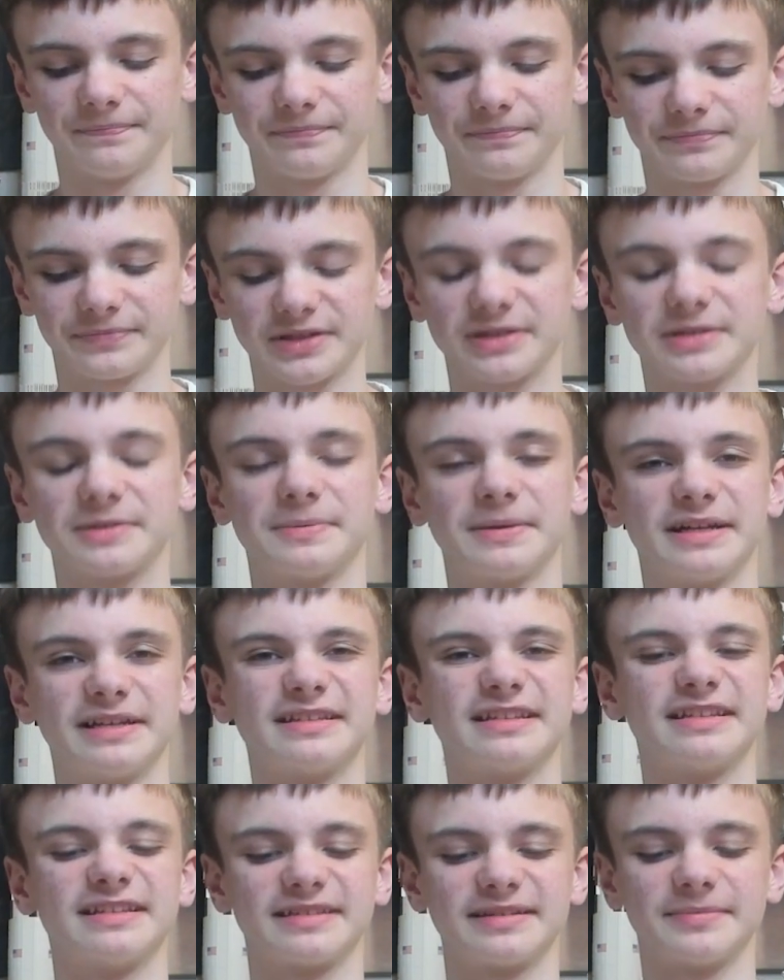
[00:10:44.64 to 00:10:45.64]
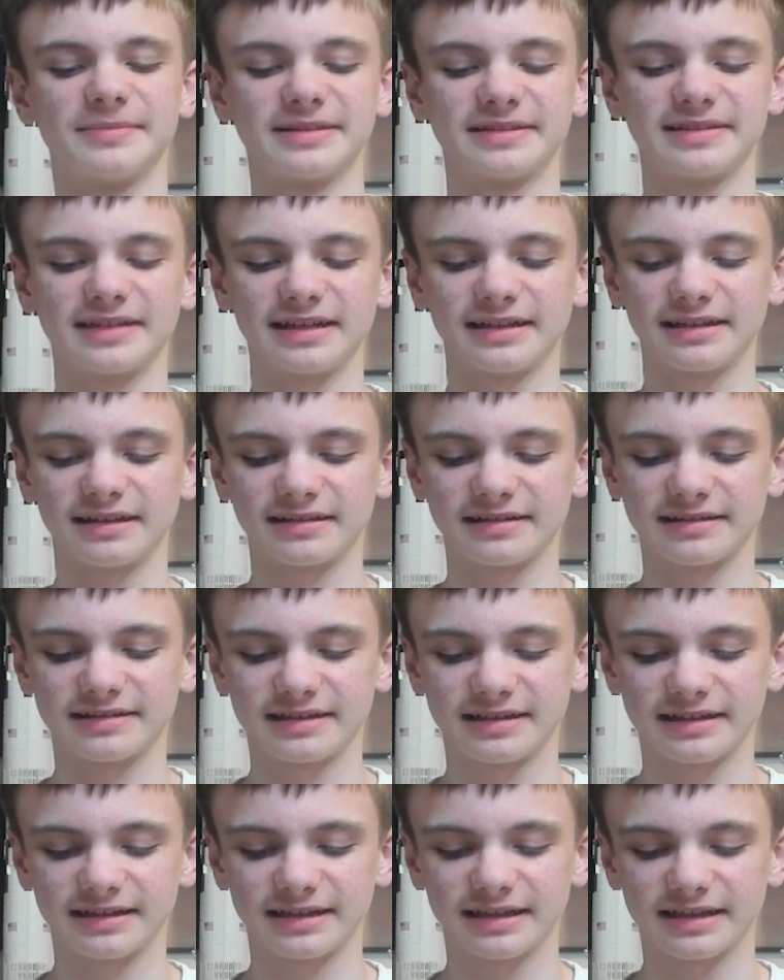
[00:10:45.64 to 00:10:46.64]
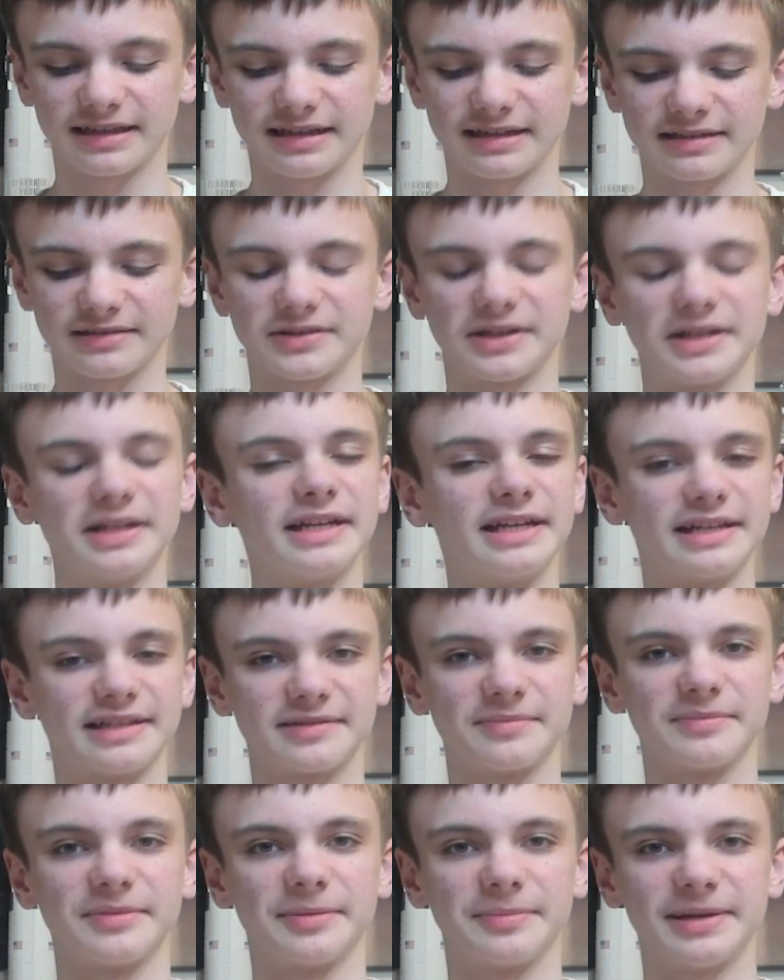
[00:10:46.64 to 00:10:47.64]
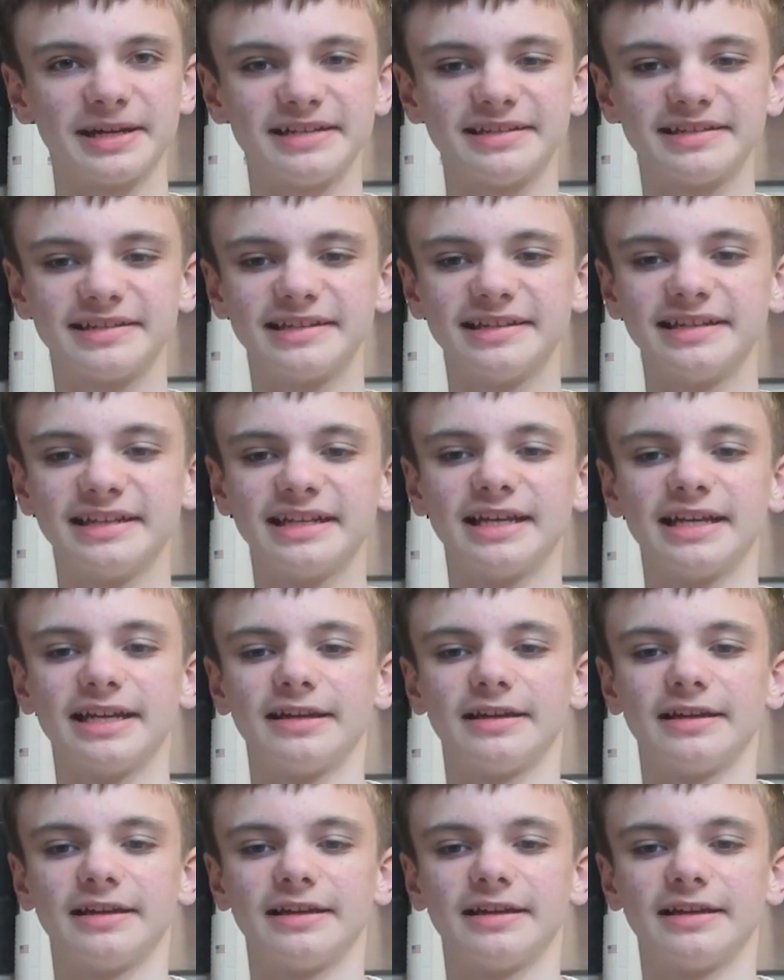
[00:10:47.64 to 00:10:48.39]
just because of some of the techniques in it, and then trying to get some of the plates in.